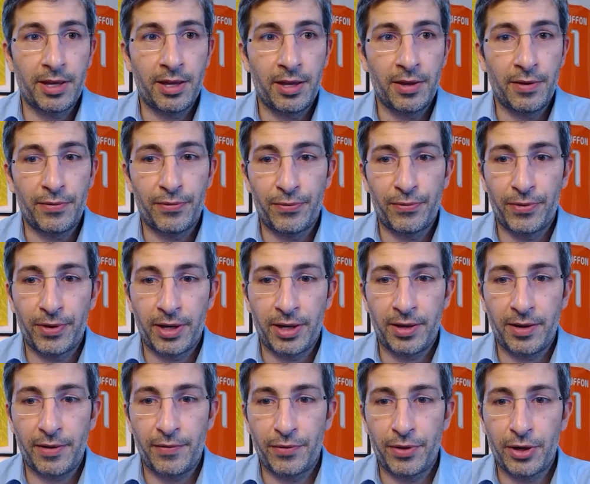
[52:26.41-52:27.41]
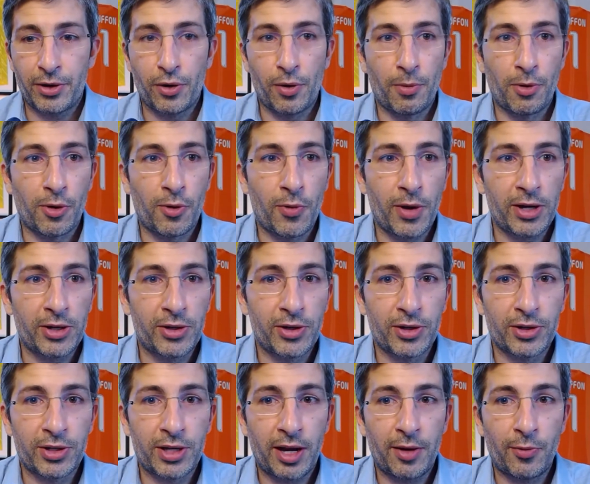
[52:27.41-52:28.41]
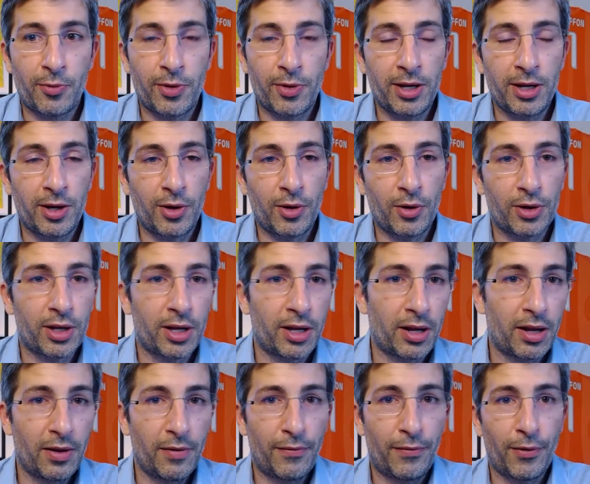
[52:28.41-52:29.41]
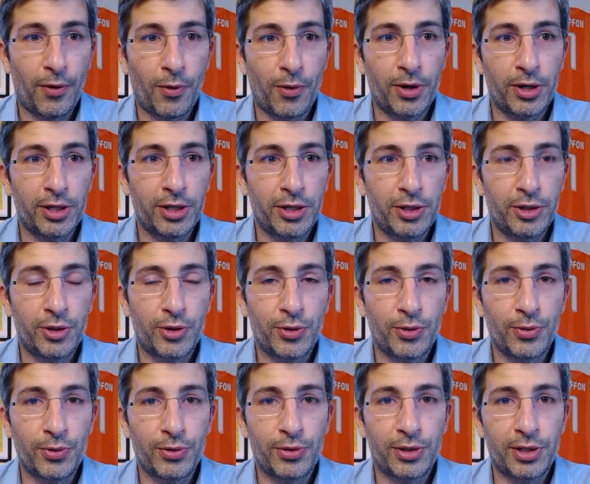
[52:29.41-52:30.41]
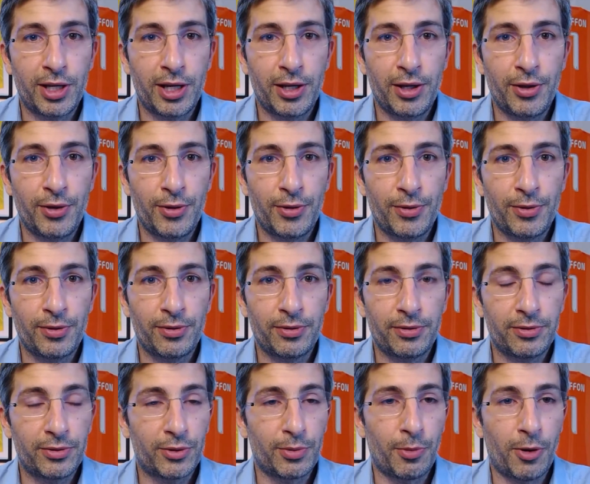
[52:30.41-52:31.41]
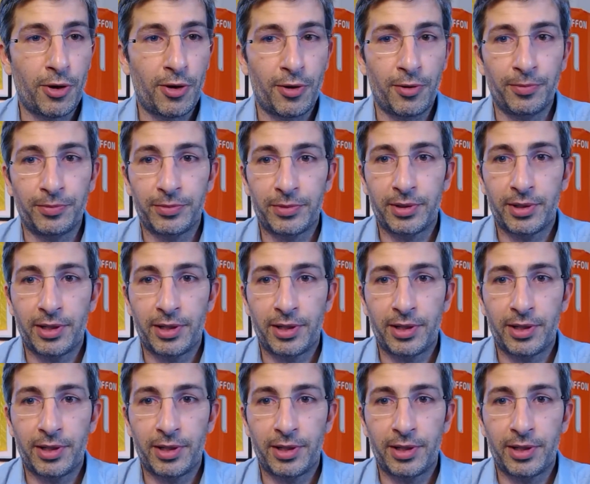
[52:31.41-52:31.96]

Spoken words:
If there are no more questions, I really look forward to seeing you tomorrow.